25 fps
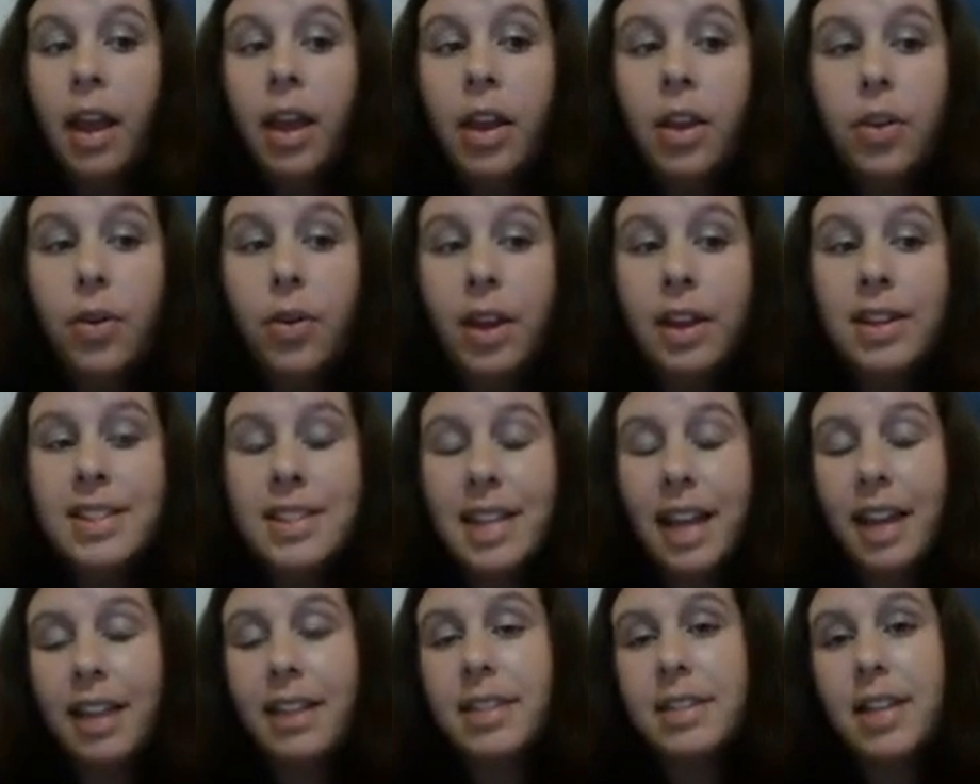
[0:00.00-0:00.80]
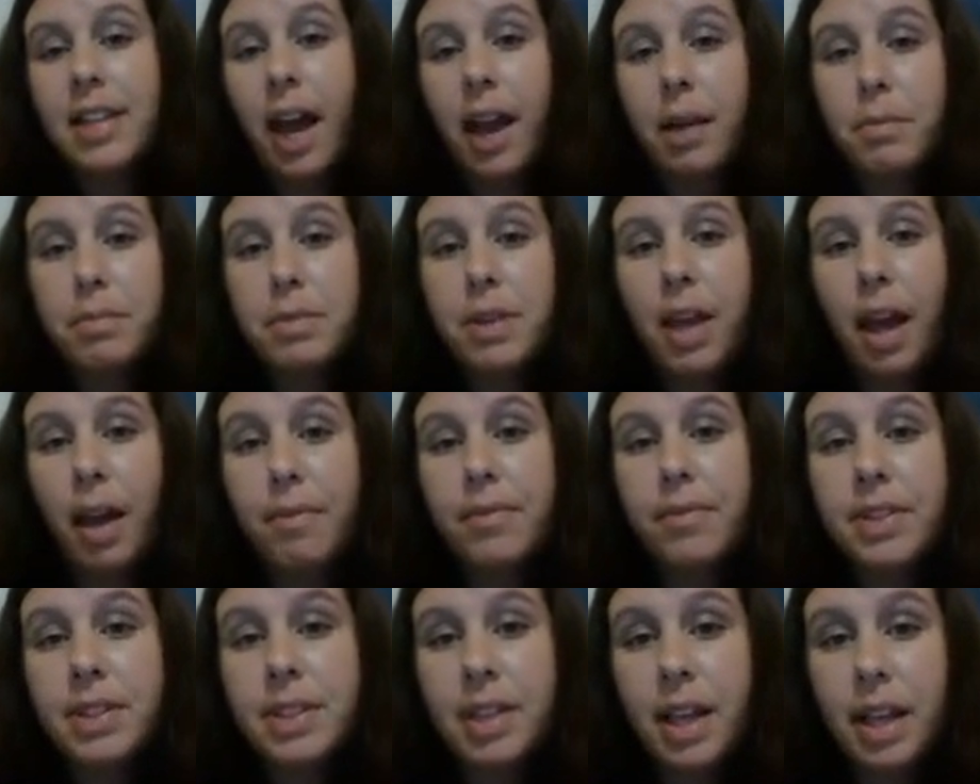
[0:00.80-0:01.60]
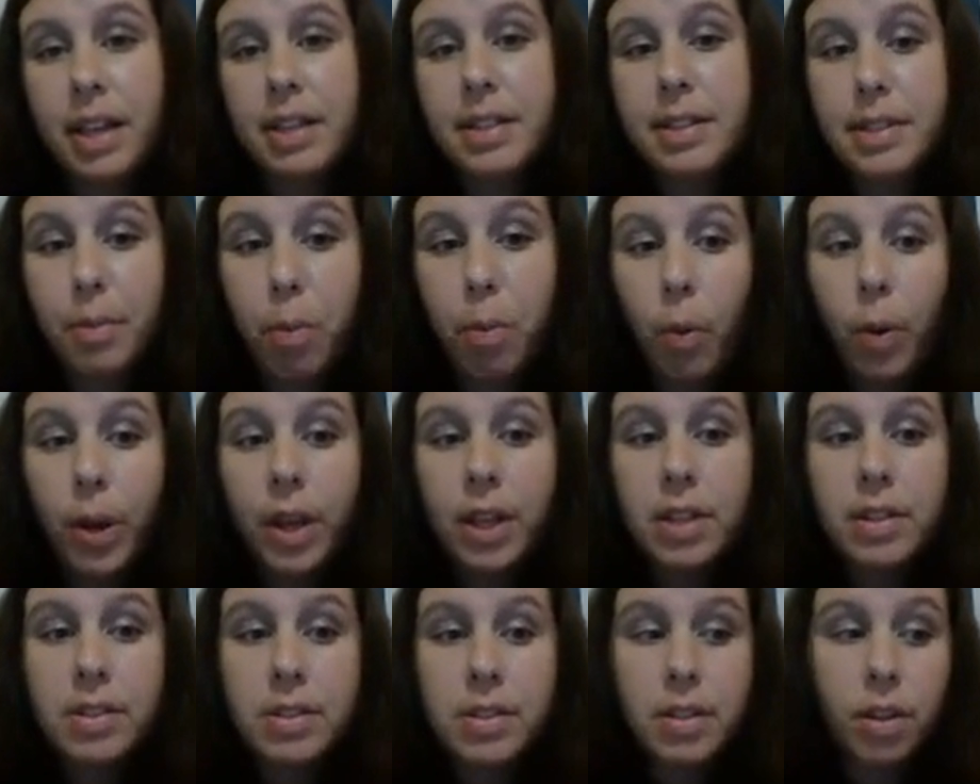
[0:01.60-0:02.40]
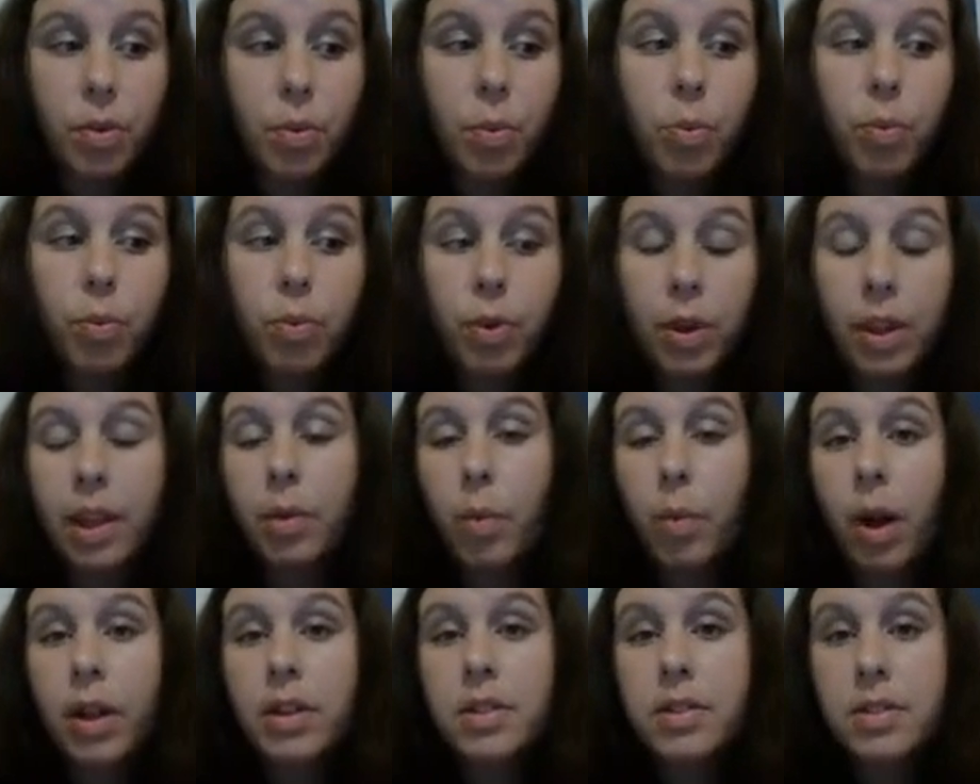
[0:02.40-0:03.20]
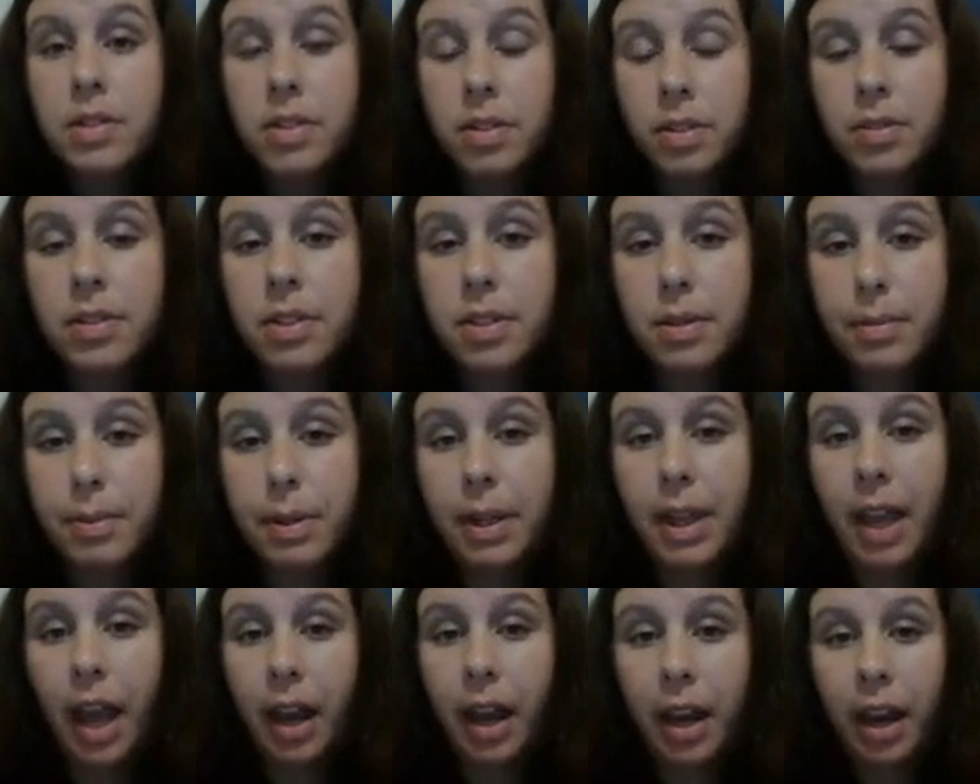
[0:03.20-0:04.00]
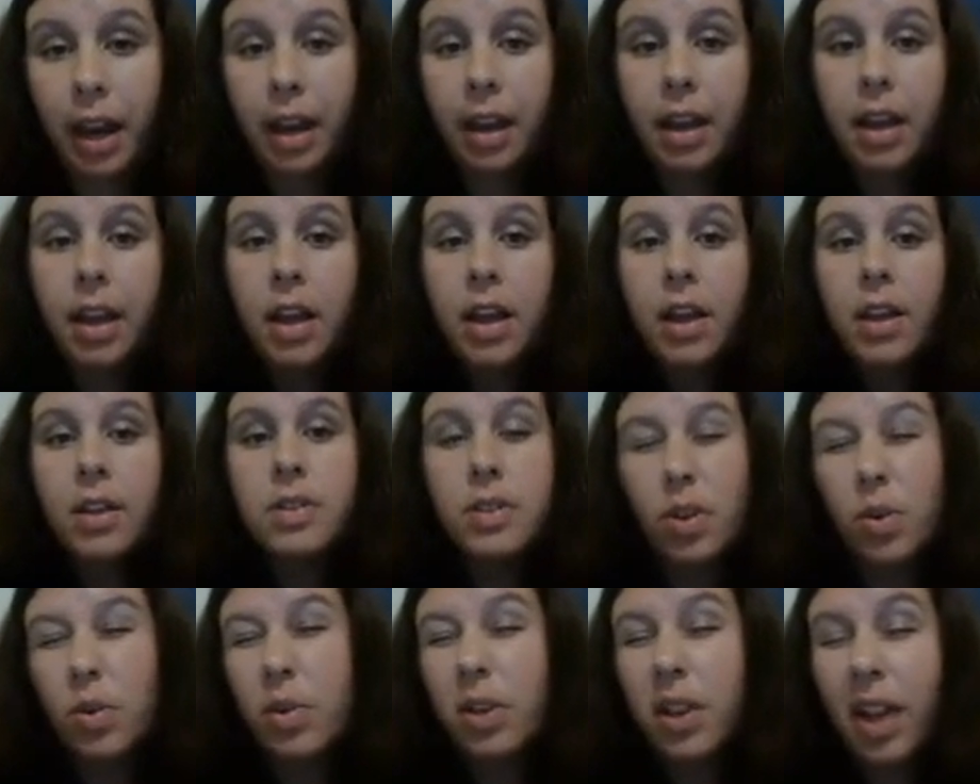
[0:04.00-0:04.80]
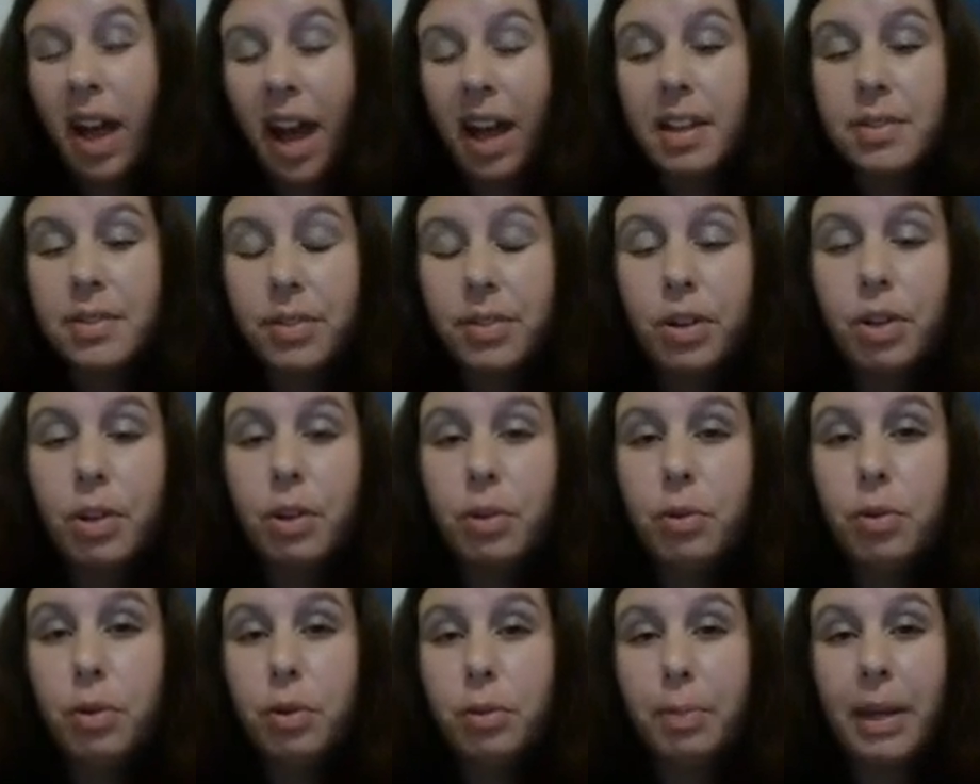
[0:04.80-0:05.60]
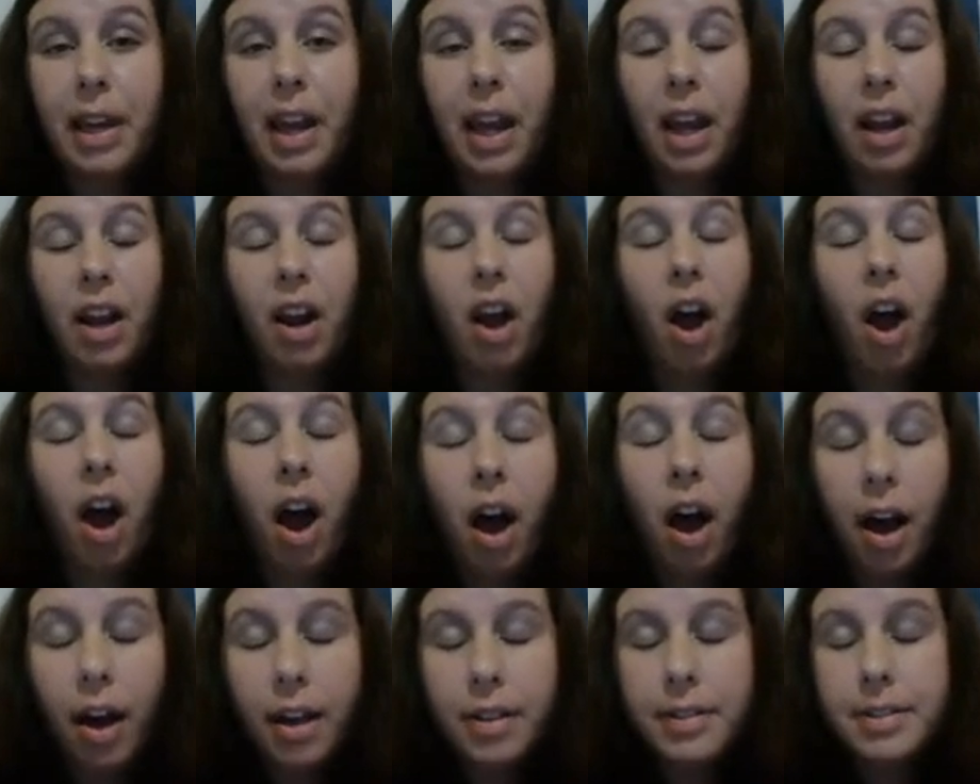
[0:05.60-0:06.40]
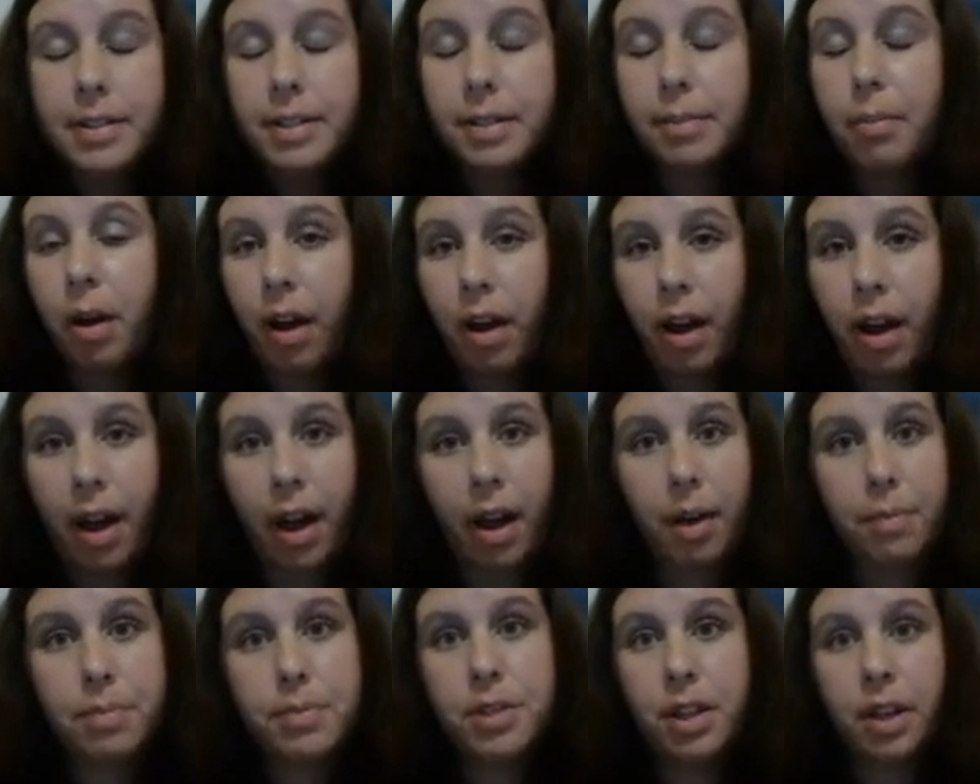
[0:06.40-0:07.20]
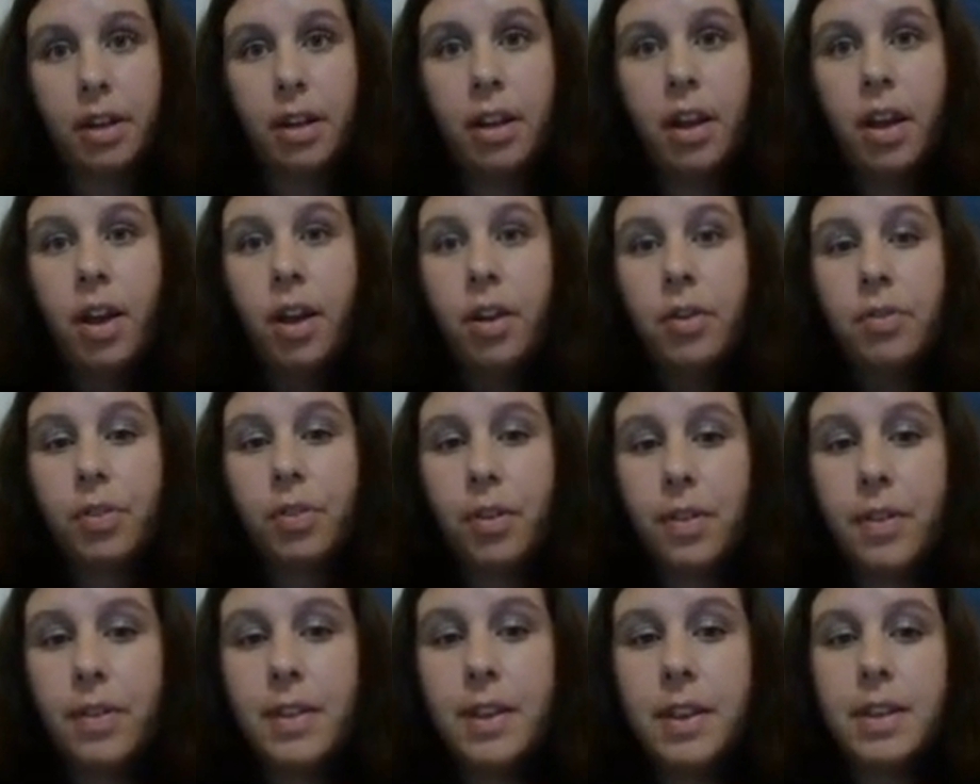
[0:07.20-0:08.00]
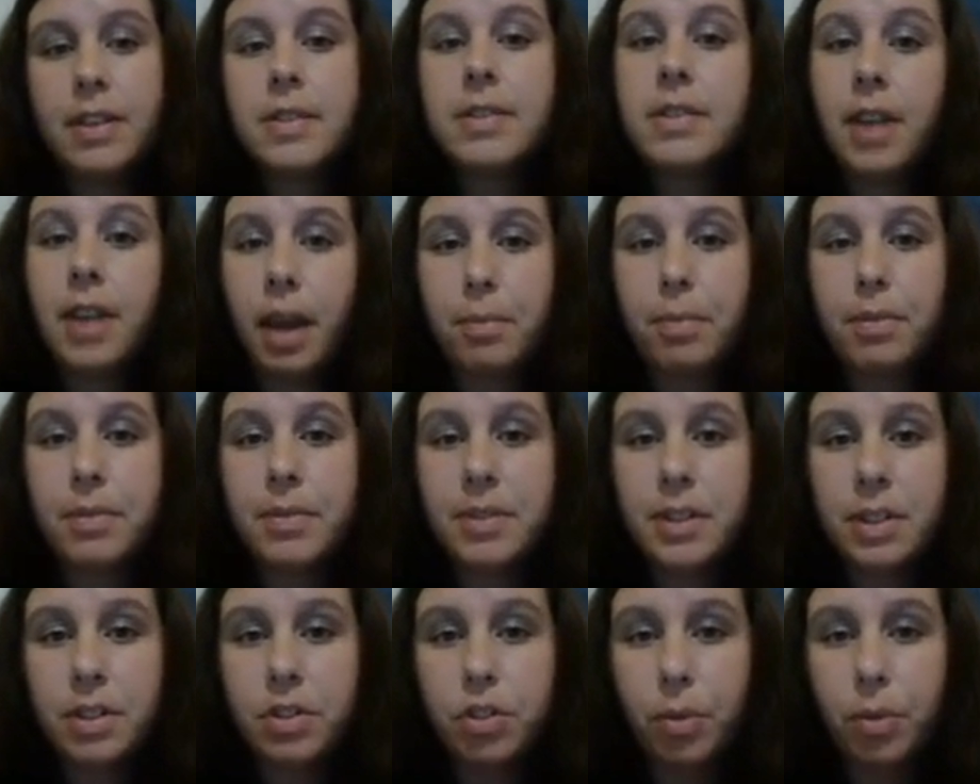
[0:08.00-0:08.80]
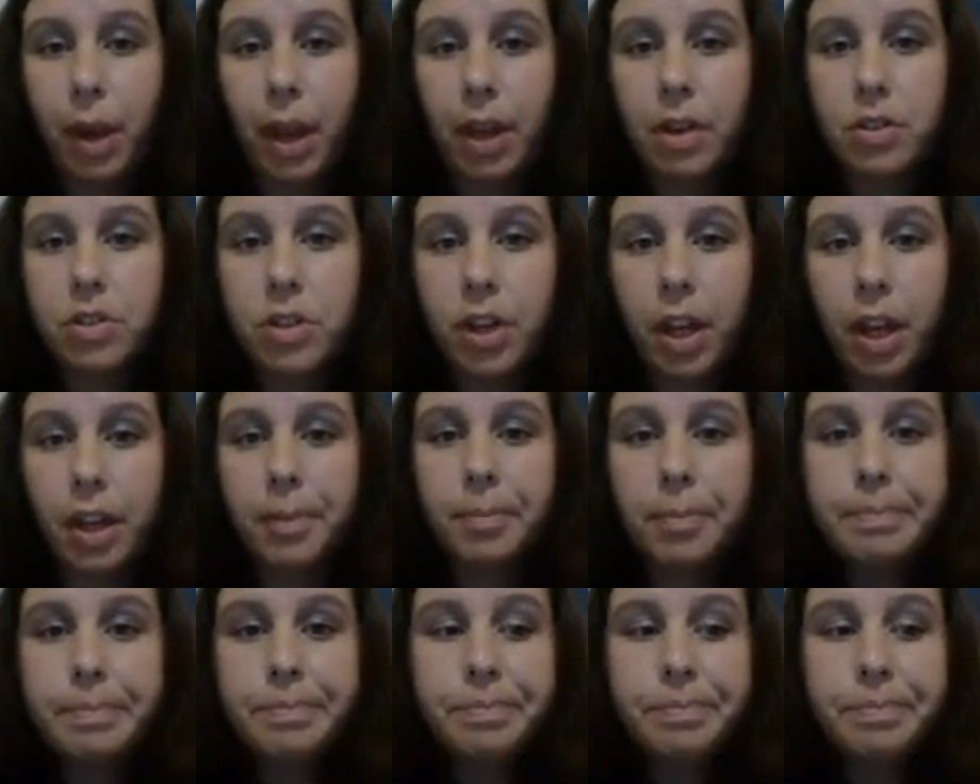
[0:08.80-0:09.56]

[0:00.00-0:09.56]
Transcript: You can take the time to emphasize the points you really want students to be getting. So class viewing would be an awesome option for this type of situation.